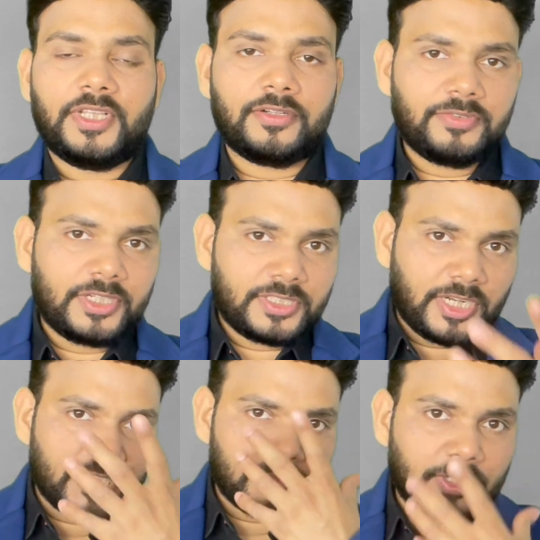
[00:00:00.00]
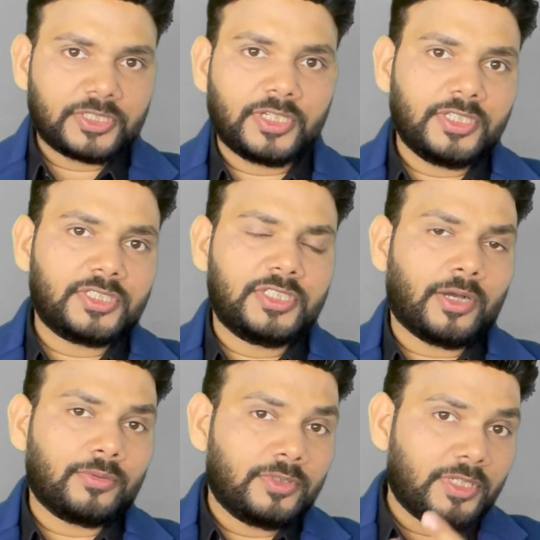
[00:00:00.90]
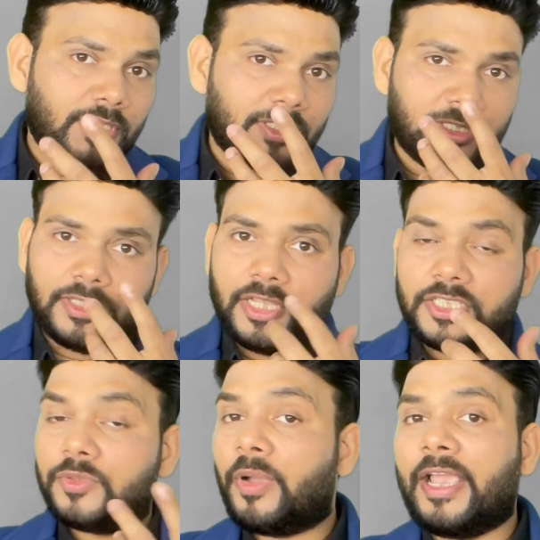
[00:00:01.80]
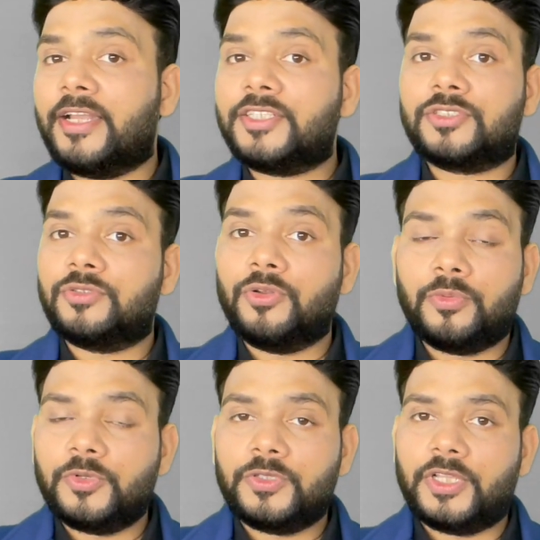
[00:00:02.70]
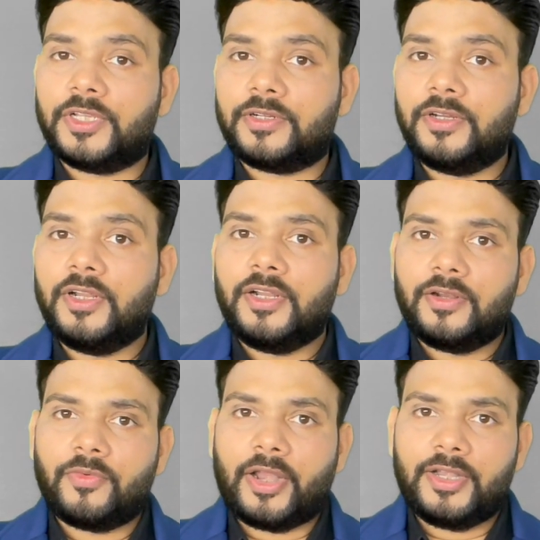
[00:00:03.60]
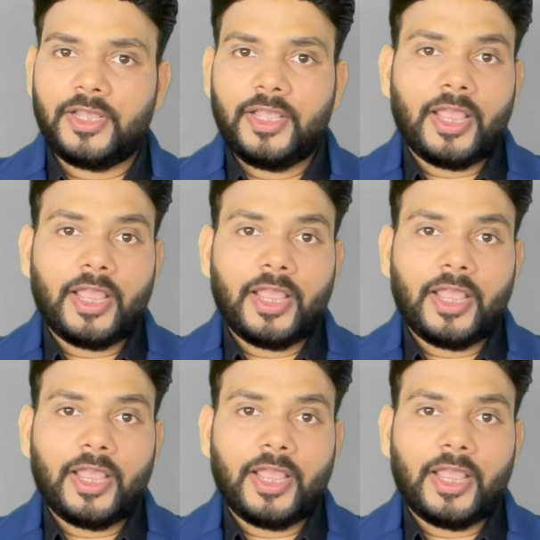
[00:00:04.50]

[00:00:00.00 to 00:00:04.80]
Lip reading: their facial expression is down, the smile is no more there, right?